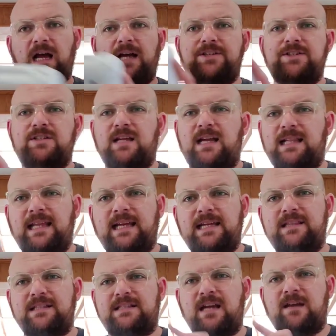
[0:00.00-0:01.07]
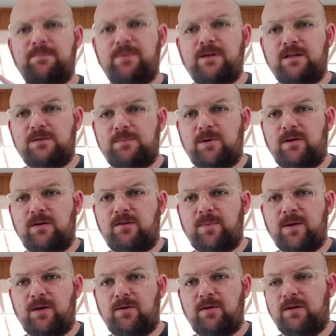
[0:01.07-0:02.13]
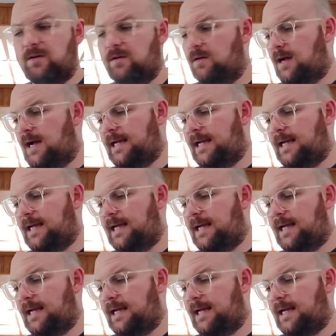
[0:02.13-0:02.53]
I like the typing experience better here.